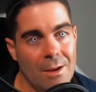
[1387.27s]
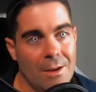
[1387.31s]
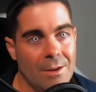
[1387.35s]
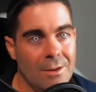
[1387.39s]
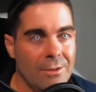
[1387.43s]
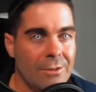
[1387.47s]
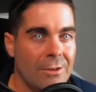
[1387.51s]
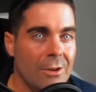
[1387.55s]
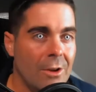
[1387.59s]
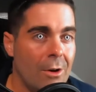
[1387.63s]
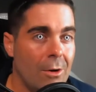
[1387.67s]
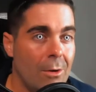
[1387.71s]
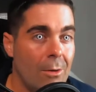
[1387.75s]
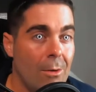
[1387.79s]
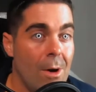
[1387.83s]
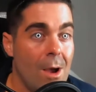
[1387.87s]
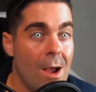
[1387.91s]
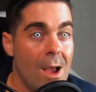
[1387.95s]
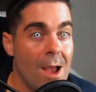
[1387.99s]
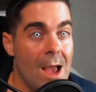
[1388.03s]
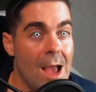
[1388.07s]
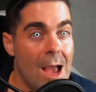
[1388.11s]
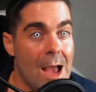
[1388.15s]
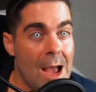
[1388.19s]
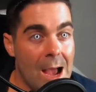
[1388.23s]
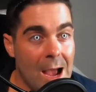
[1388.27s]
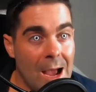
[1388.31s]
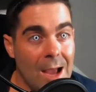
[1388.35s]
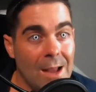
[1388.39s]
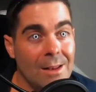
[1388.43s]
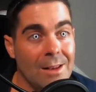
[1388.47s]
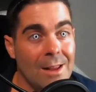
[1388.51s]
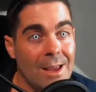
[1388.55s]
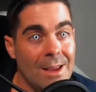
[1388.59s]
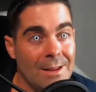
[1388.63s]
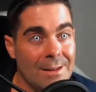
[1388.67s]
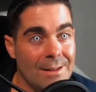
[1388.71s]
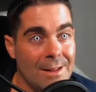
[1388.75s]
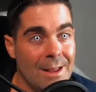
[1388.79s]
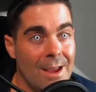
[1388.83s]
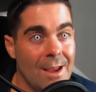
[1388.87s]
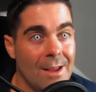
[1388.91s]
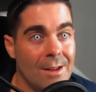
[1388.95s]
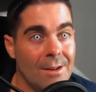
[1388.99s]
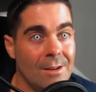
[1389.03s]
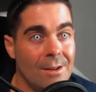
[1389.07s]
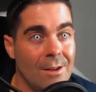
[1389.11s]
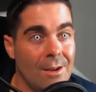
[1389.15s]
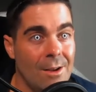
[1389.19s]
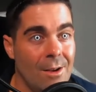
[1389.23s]
So I like
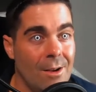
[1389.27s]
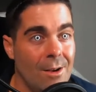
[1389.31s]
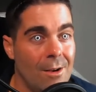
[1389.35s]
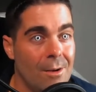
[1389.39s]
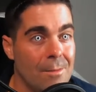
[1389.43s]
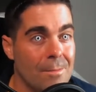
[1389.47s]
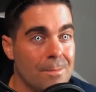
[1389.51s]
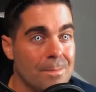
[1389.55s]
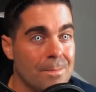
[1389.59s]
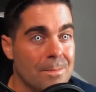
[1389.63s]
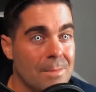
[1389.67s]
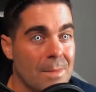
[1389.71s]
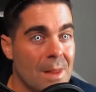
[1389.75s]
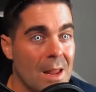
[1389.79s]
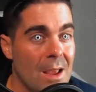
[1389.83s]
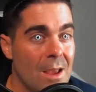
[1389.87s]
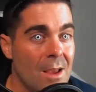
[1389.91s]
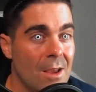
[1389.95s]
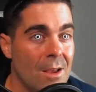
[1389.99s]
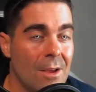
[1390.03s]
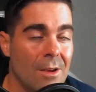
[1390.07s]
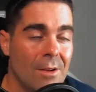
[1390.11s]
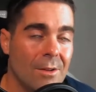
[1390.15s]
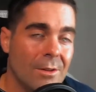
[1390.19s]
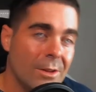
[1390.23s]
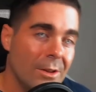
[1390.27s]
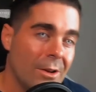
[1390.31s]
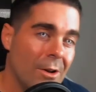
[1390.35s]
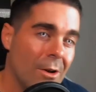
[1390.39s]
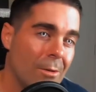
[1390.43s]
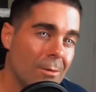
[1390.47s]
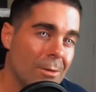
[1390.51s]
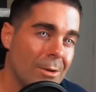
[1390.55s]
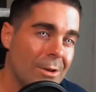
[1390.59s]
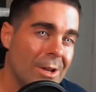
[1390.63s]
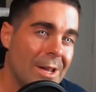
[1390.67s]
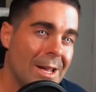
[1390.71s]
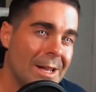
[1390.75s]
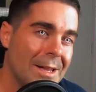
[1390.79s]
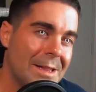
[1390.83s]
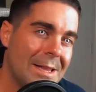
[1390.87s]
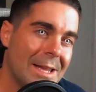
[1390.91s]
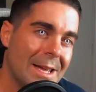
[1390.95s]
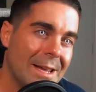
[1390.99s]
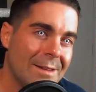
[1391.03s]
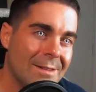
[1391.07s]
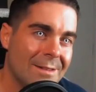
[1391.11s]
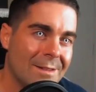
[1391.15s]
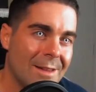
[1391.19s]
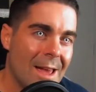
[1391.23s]
that. You know, when you get
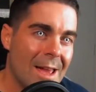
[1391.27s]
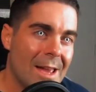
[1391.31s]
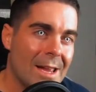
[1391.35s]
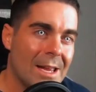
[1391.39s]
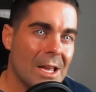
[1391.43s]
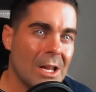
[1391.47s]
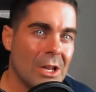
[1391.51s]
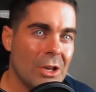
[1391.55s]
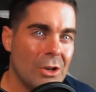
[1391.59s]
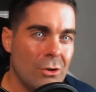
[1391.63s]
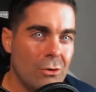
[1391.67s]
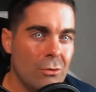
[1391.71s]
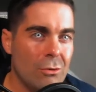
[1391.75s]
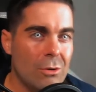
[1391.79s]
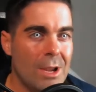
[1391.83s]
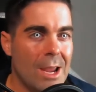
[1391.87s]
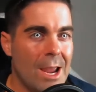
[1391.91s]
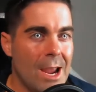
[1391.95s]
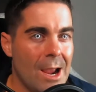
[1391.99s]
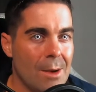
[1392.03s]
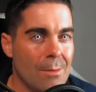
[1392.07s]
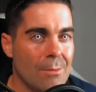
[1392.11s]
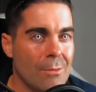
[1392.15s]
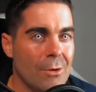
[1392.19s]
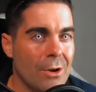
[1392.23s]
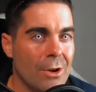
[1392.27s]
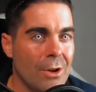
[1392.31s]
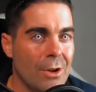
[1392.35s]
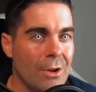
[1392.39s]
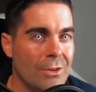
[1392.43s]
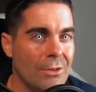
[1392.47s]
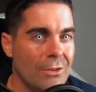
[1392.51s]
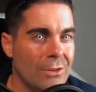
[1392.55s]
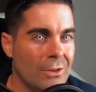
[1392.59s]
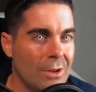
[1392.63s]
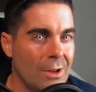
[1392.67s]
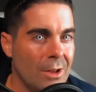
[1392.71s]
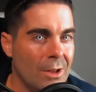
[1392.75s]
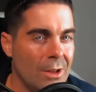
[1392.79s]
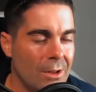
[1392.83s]
things like new cameras,